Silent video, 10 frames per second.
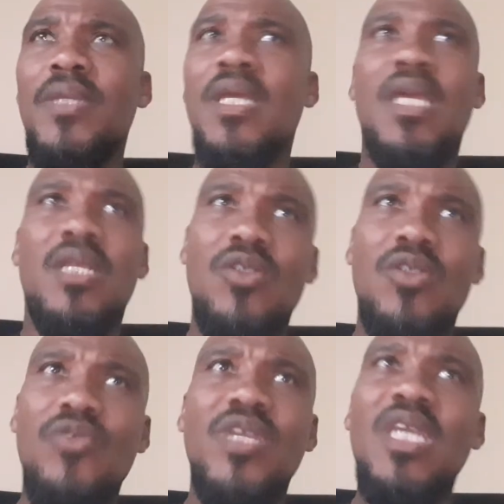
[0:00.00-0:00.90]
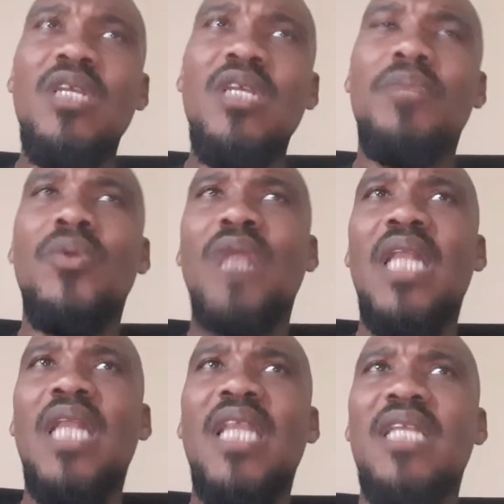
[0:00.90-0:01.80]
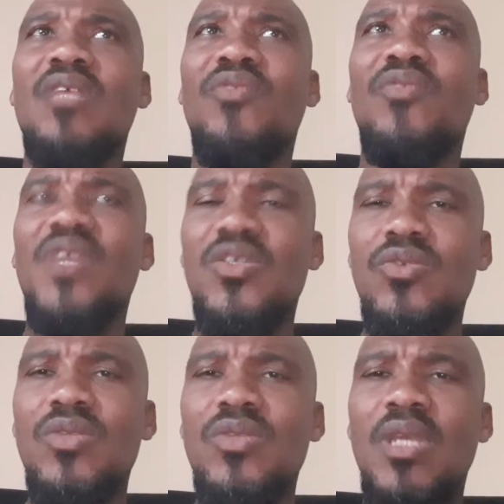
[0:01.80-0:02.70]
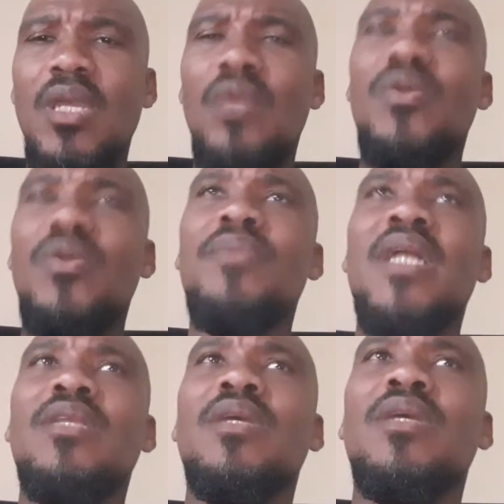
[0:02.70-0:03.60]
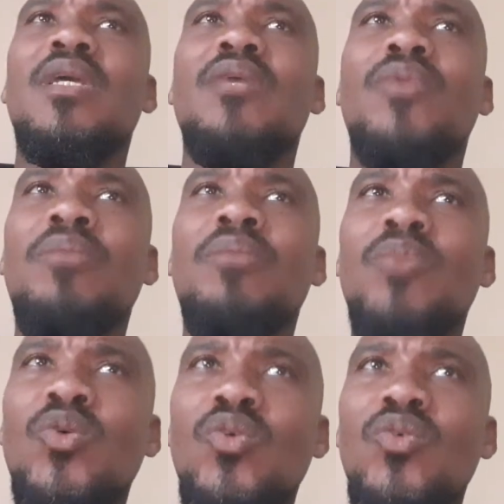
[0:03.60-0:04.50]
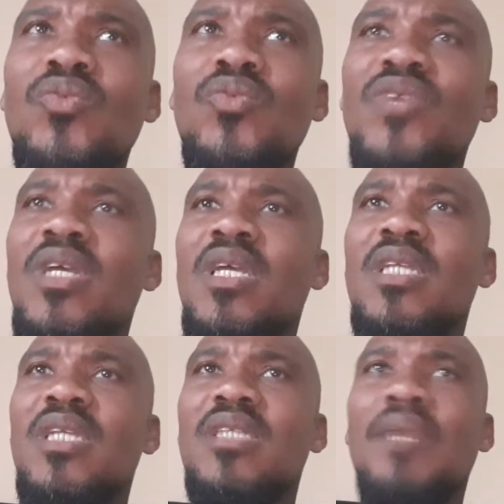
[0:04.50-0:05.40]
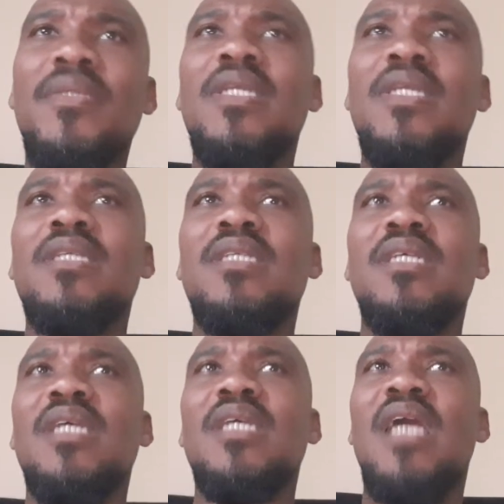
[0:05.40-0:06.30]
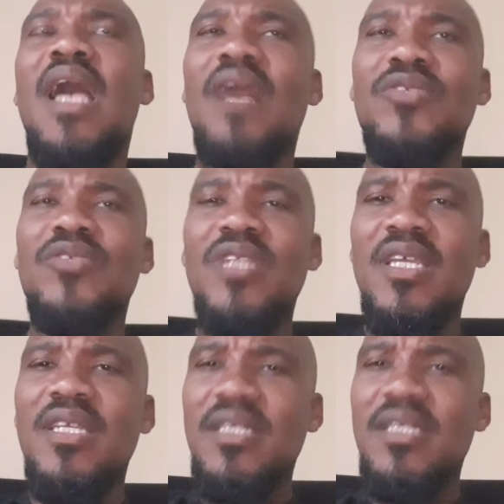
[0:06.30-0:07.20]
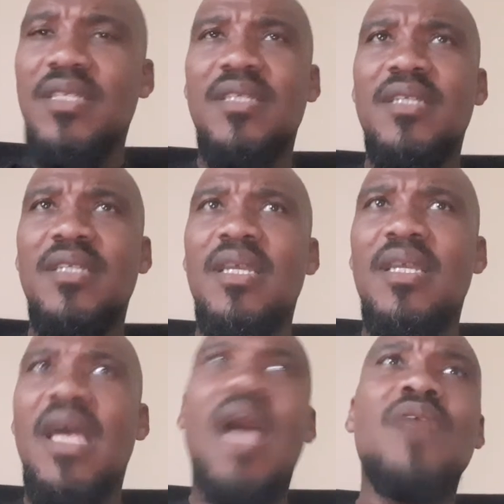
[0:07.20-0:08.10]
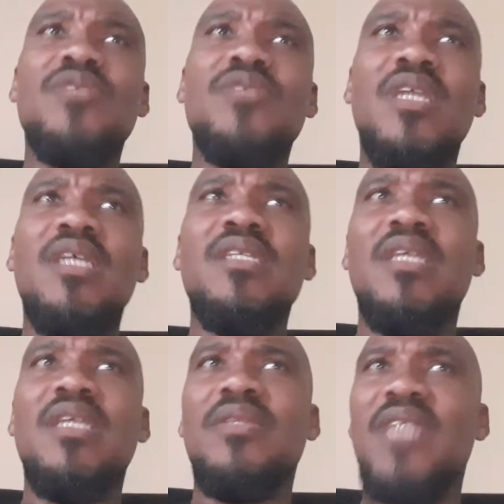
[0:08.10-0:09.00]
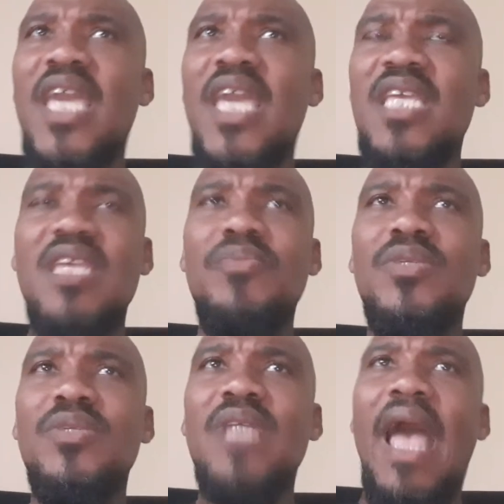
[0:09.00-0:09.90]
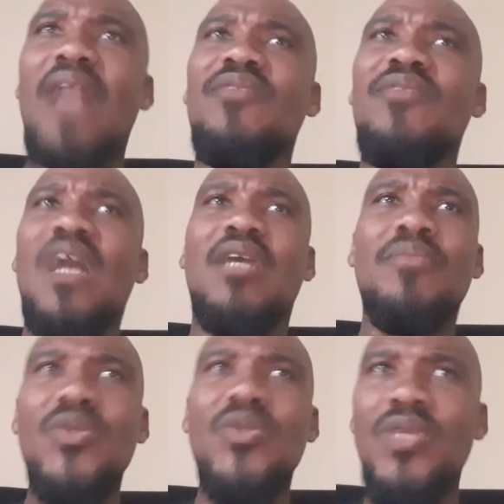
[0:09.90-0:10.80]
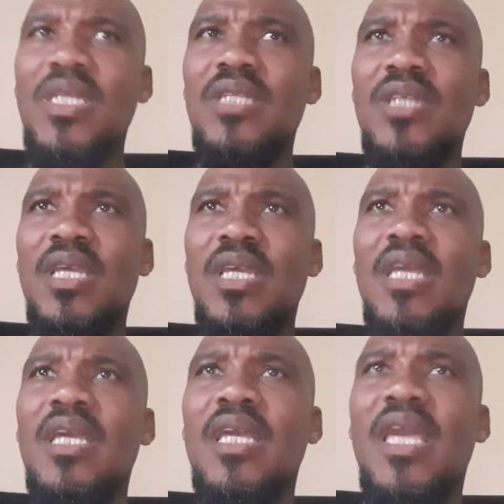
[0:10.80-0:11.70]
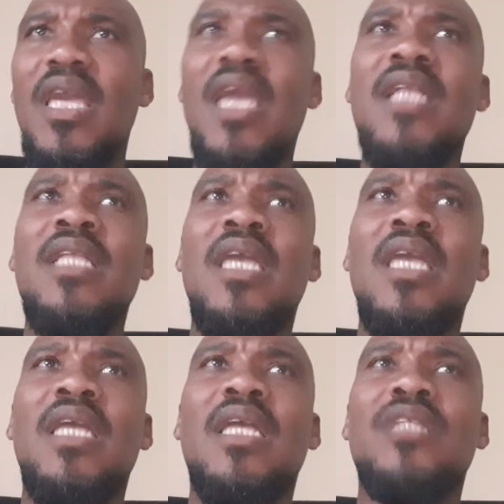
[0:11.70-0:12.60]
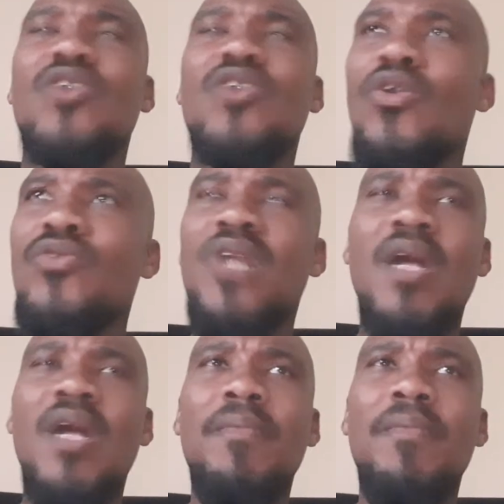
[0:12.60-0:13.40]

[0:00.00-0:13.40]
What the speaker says: and turn the heat up on our elected officials. We're about to remove some of these house niggas and gatekeepers out of our communities and turn up